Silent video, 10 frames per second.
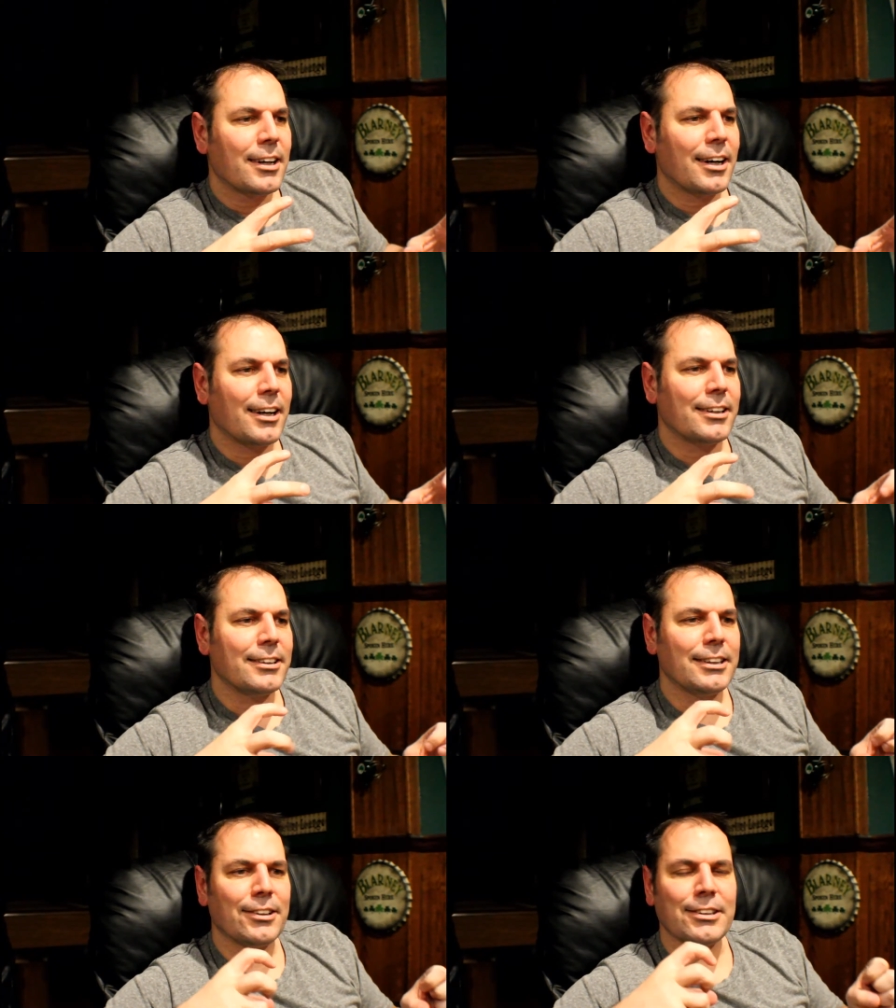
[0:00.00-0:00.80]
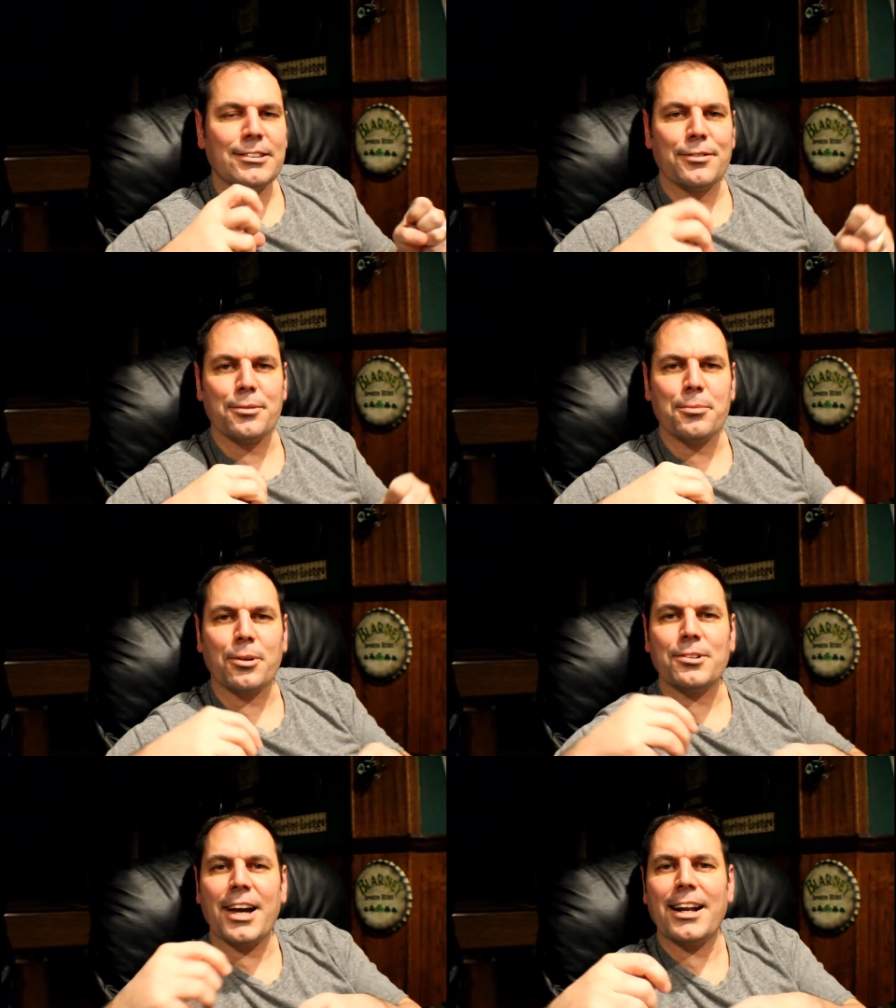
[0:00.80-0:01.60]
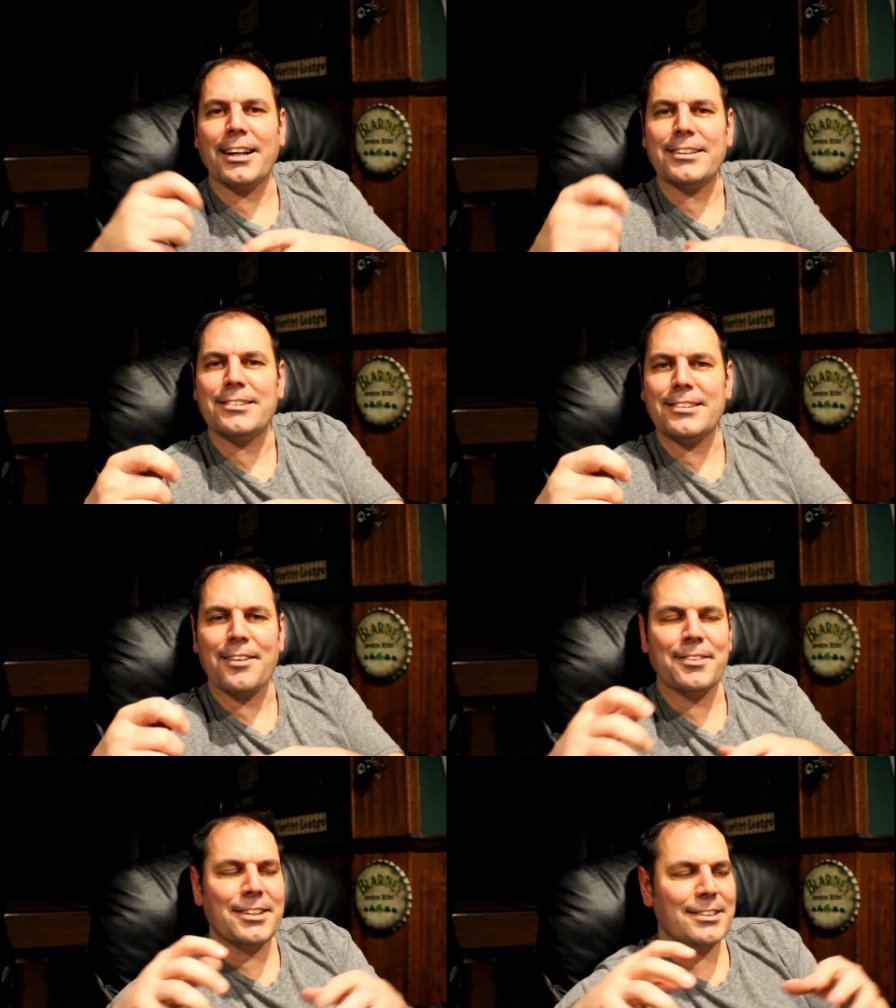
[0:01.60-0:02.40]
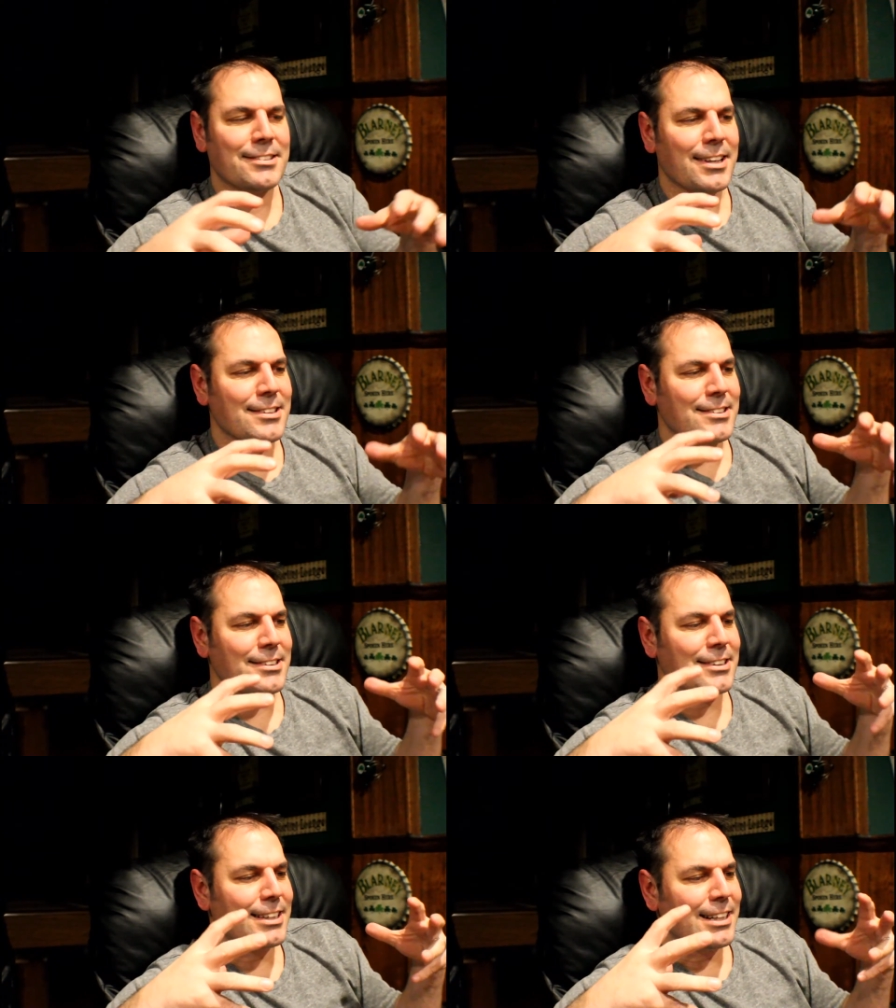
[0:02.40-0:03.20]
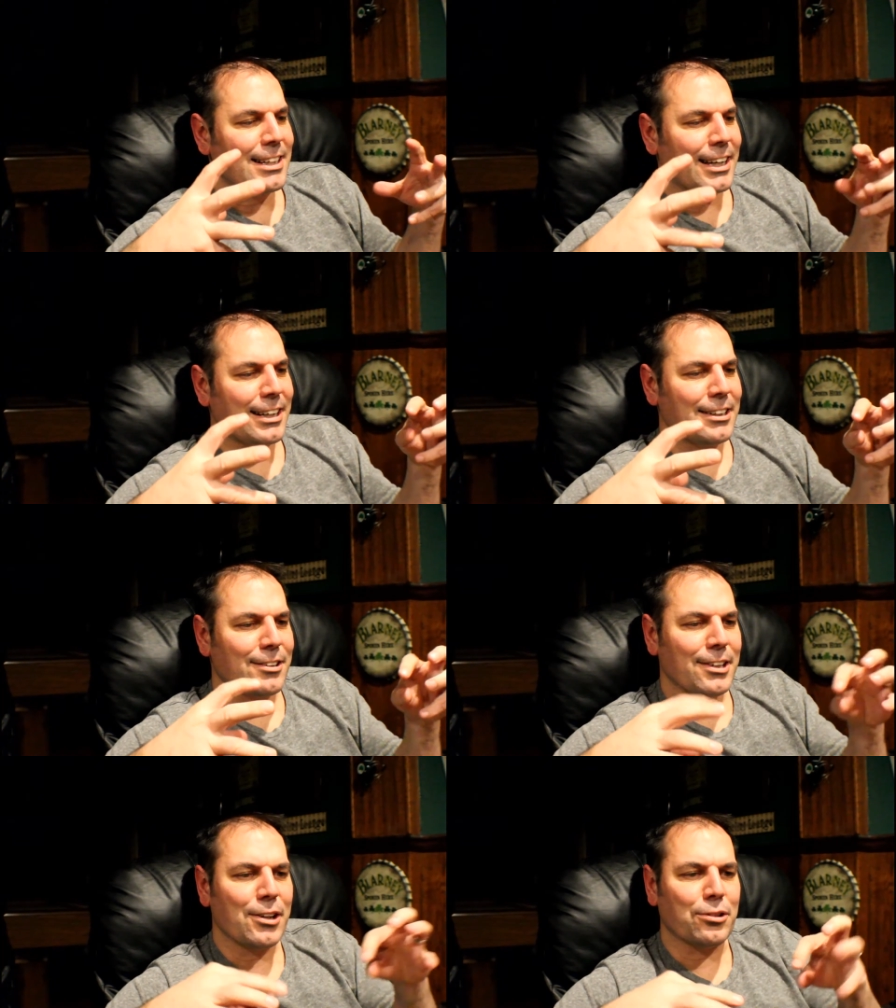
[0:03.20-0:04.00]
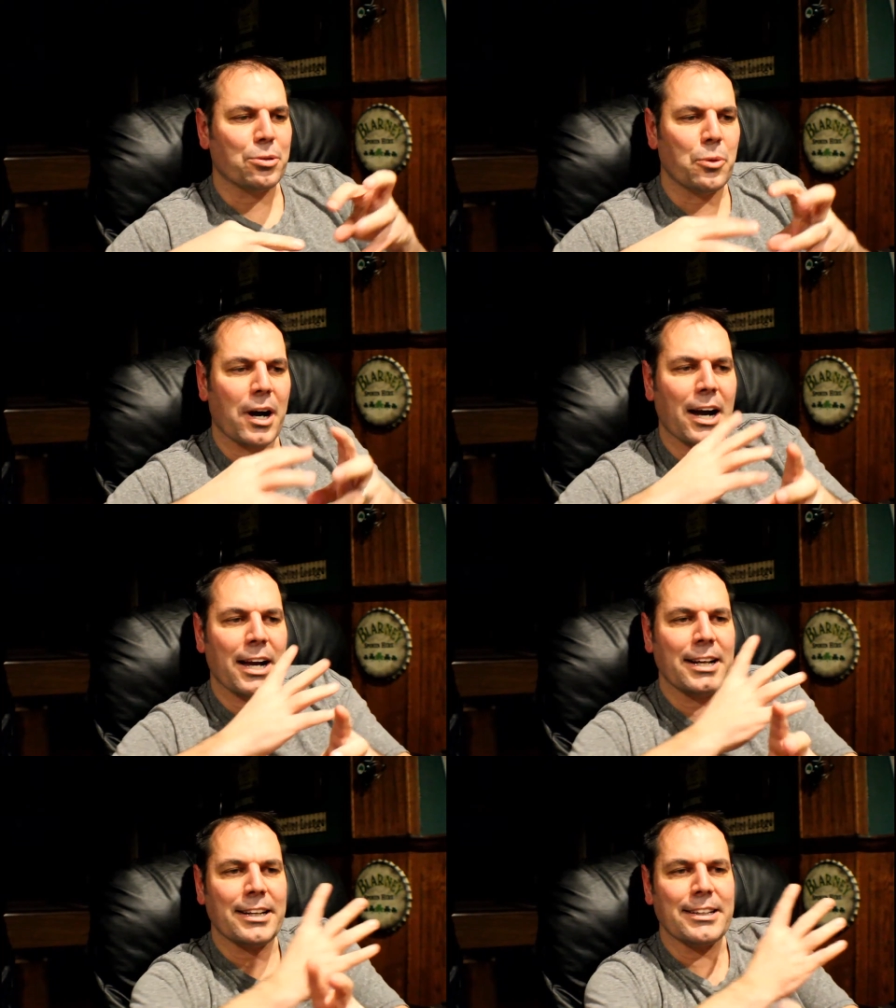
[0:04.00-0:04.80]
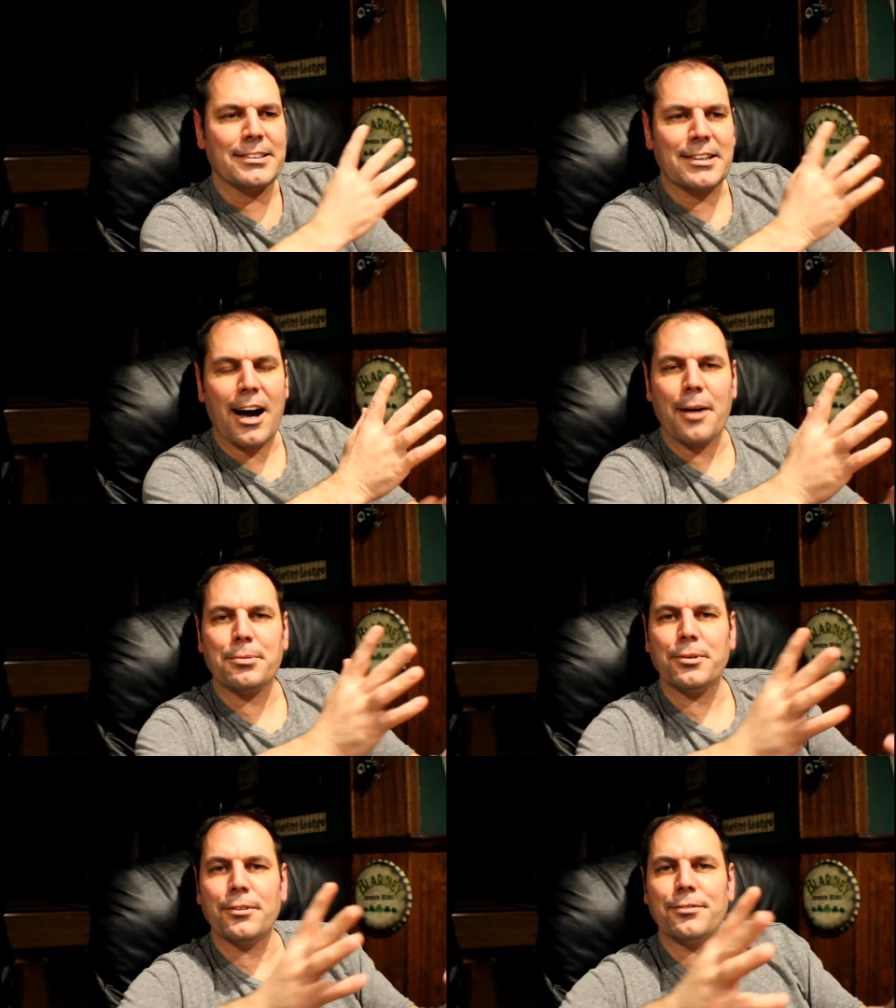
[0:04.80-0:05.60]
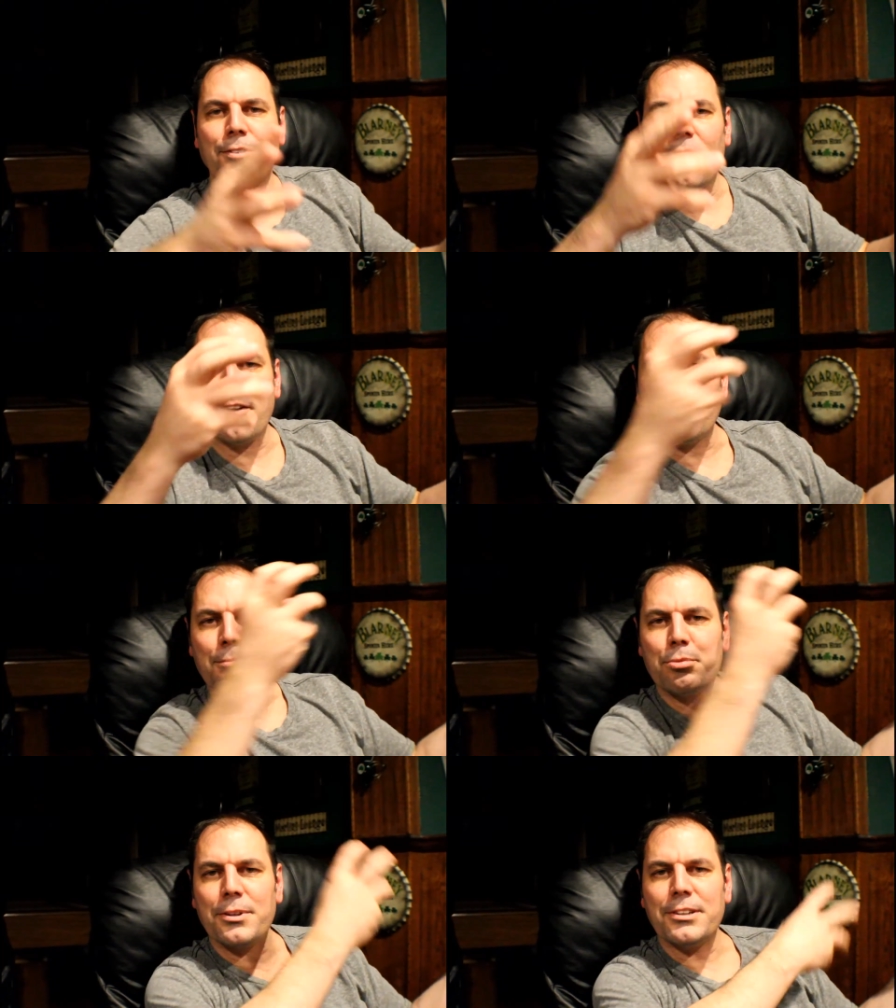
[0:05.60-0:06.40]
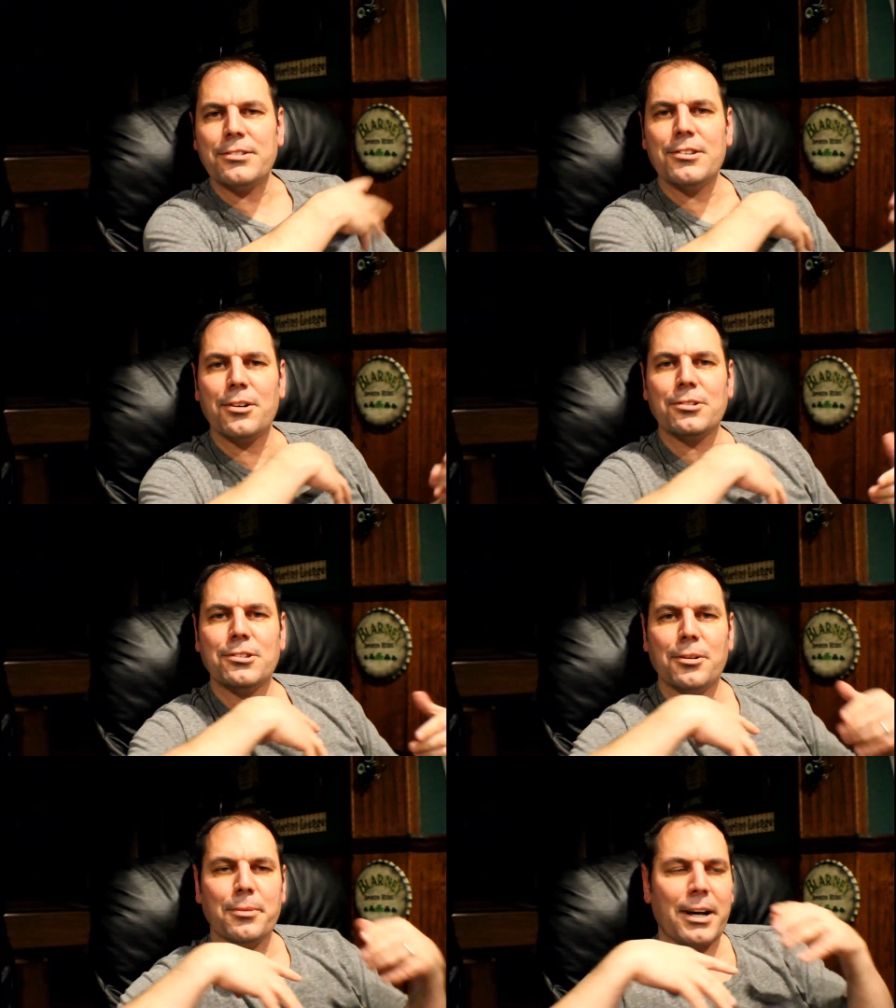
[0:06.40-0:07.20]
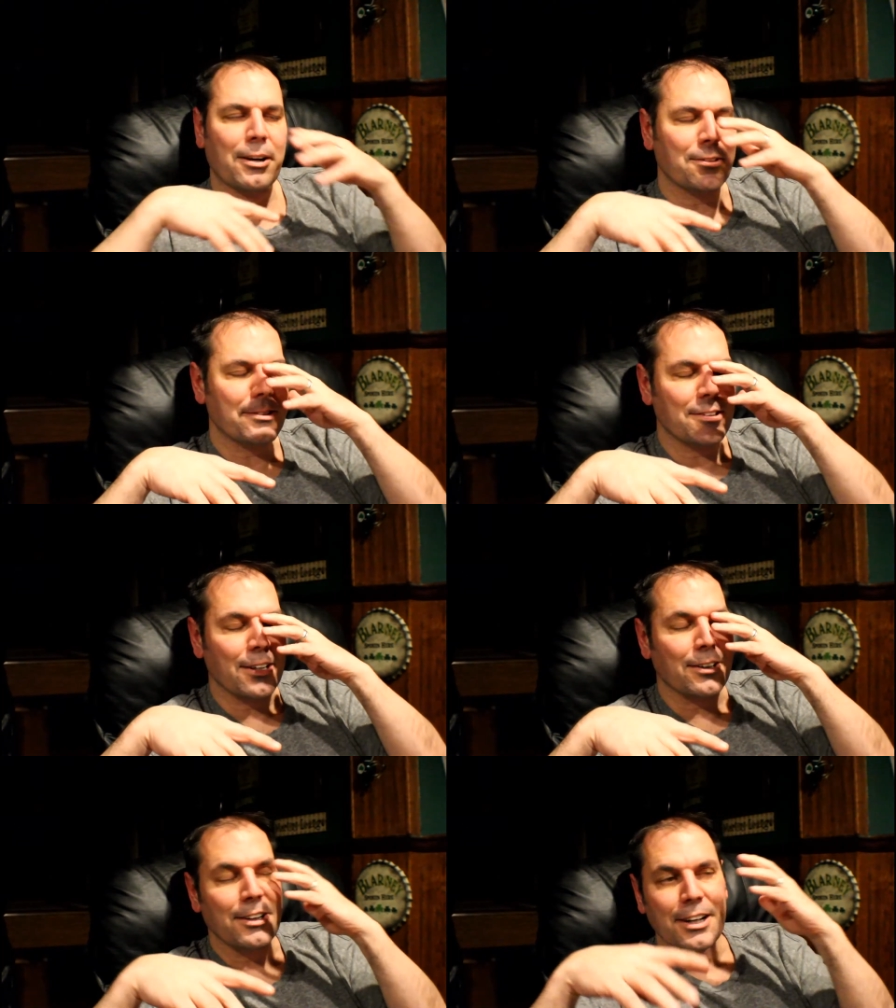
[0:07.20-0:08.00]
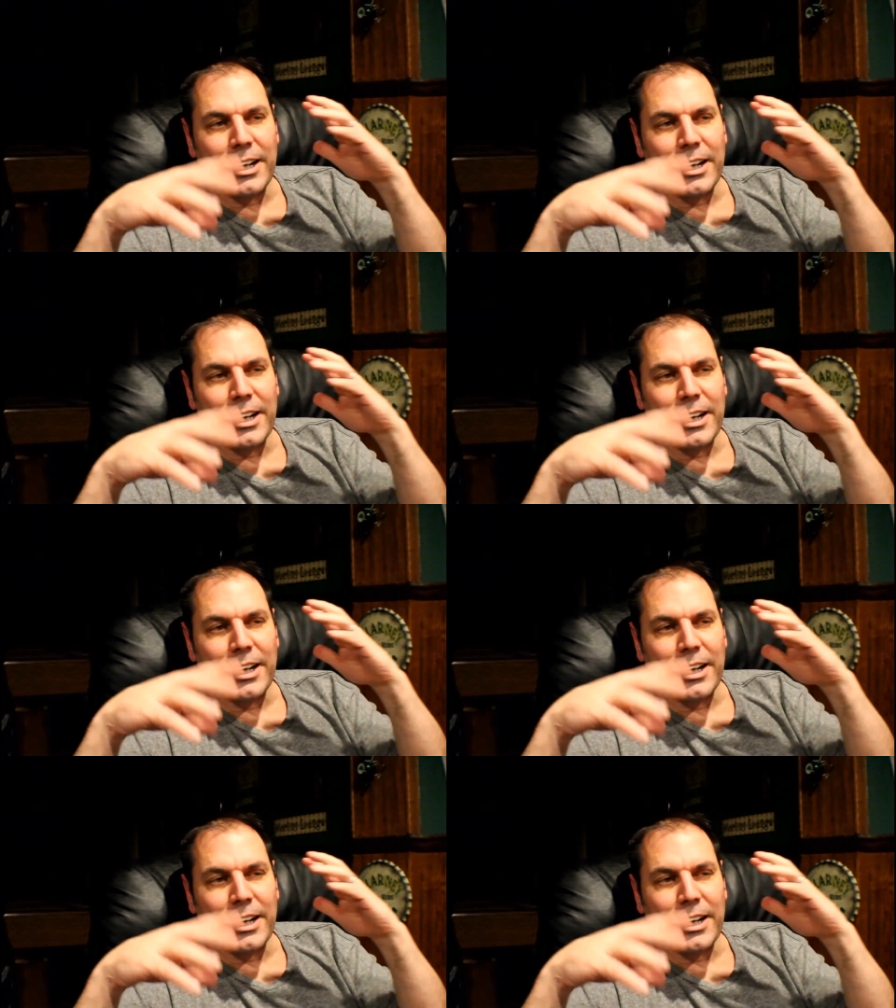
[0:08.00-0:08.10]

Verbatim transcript: on you know these different murders, kind of like Seven in a sense, and and they're intertwined, and these cops are involved, and Brittany Snow somehow isn't there,